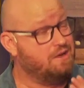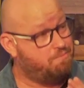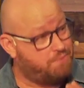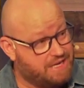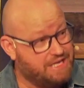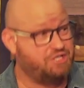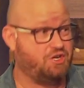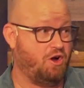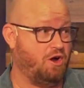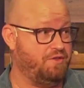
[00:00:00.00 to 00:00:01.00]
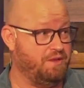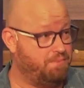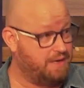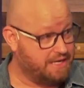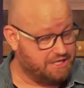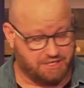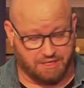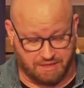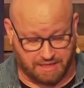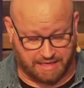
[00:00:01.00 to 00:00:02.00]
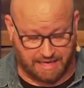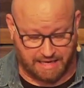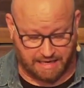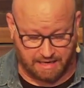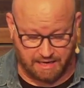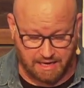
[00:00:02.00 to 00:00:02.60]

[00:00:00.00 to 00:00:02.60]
please God than please the king.